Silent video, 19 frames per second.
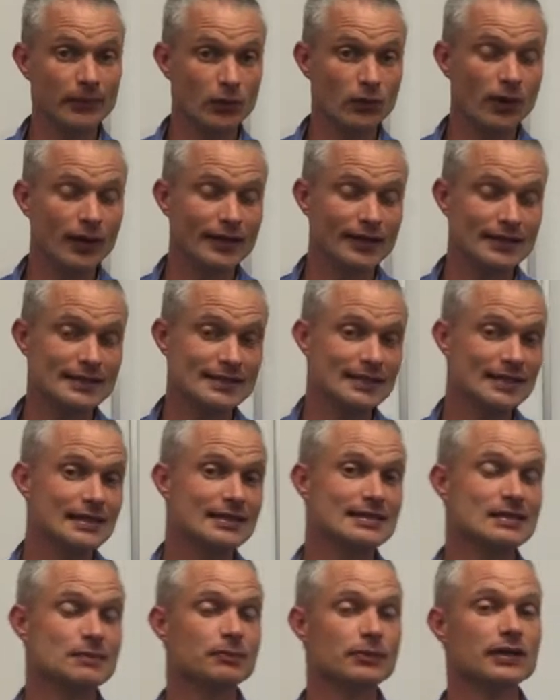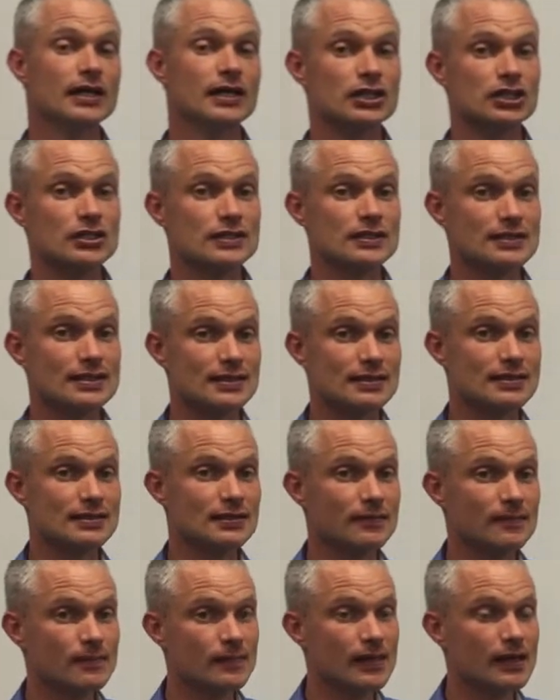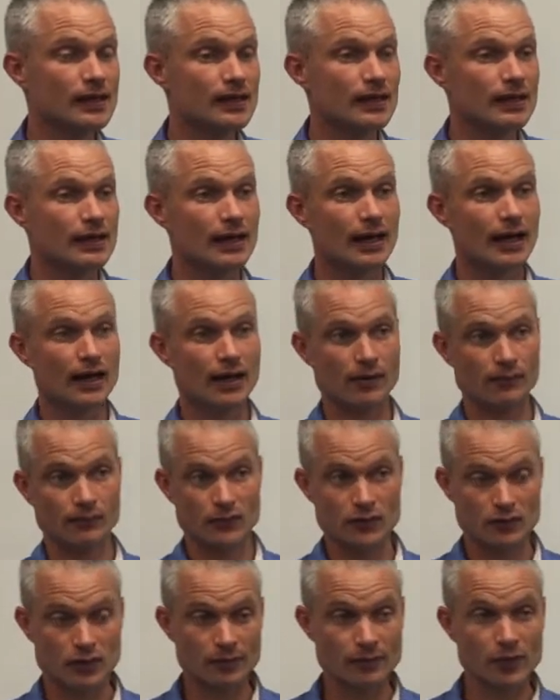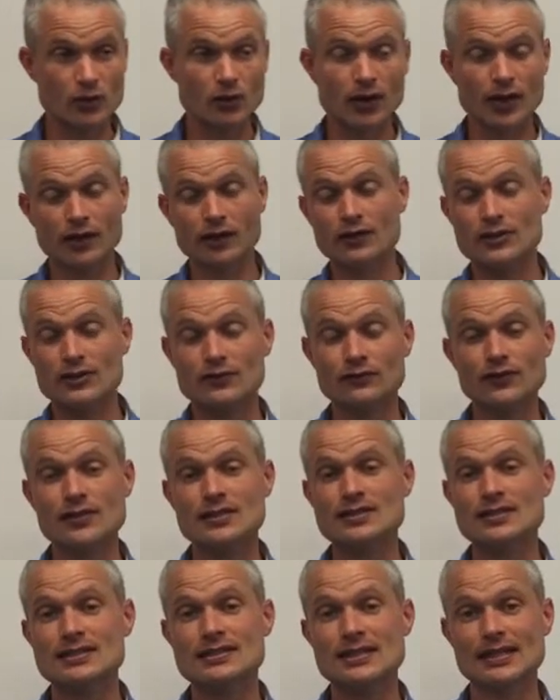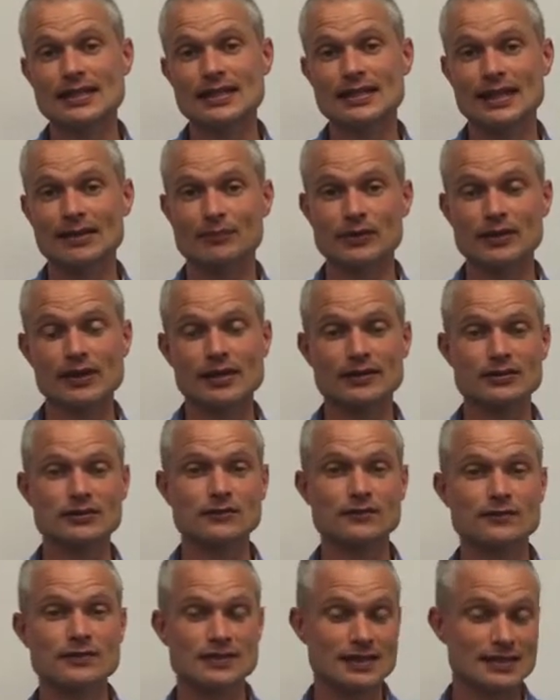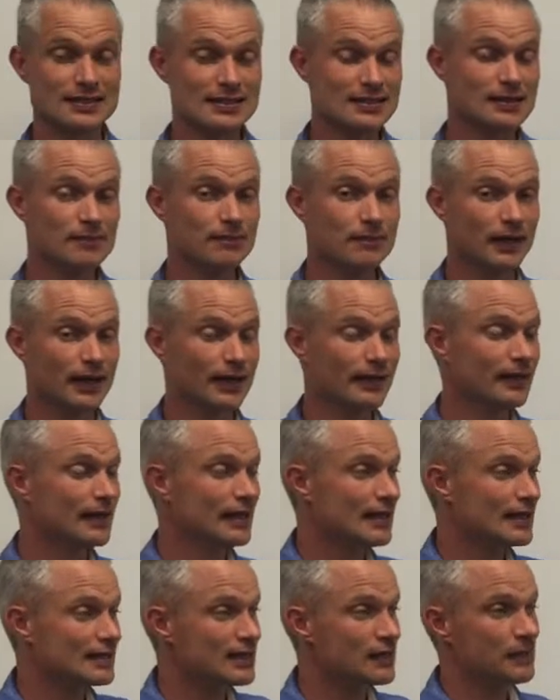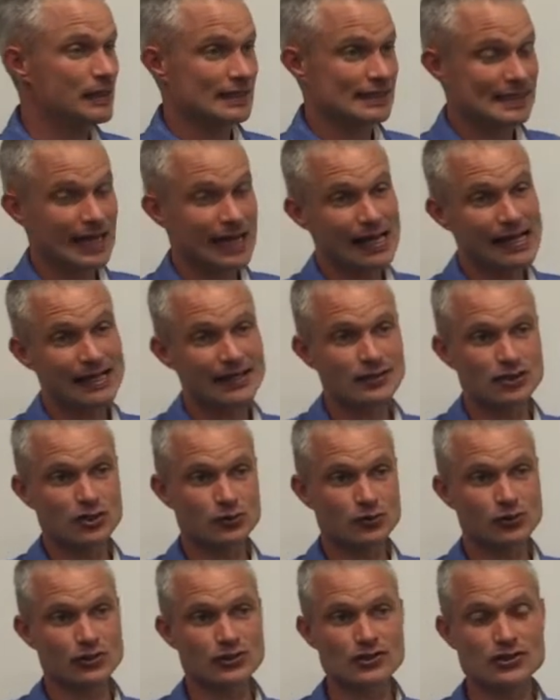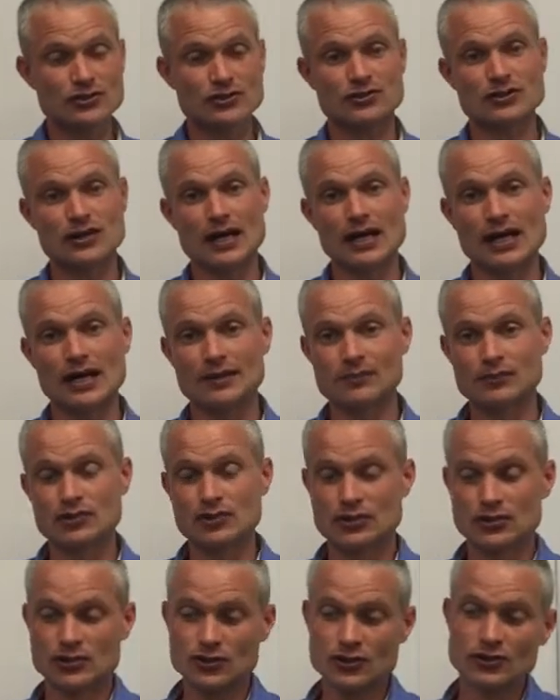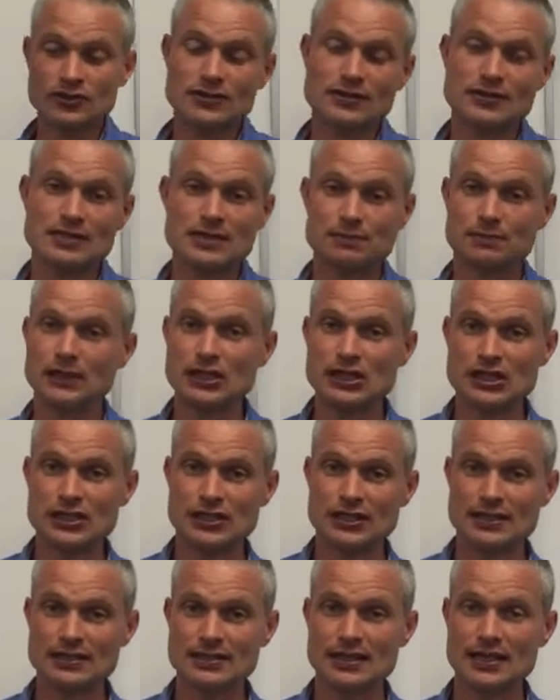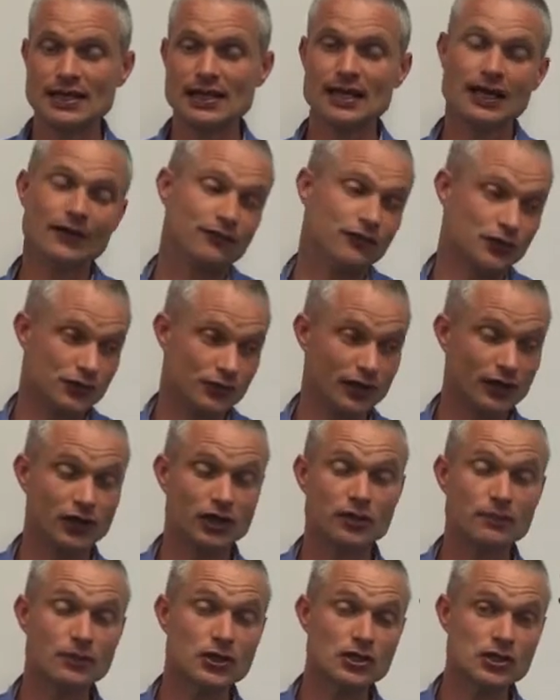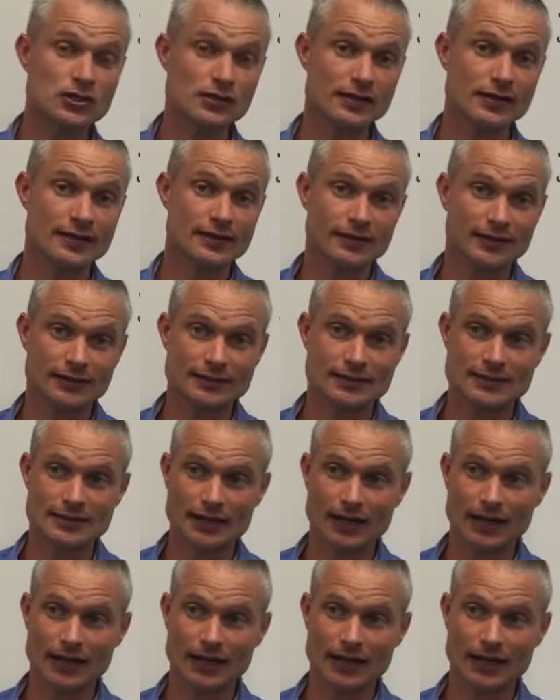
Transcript: to be quite an intense production system. There's going to be quite a lot of diversity in that production system, but it's going to be tailored towards certain species if you're doing it commercially that